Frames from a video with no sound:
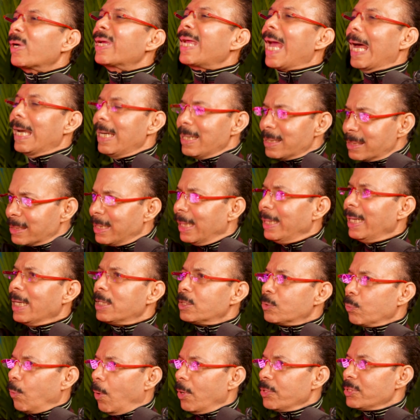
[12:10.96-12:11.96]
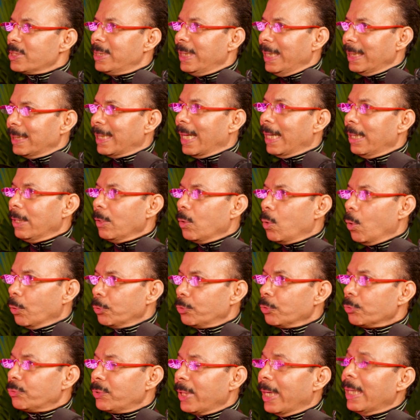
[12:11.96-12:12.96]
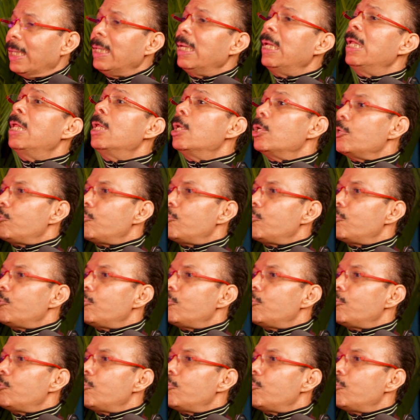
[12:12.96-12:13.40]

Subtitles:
So calisthenics was the then go-to thing.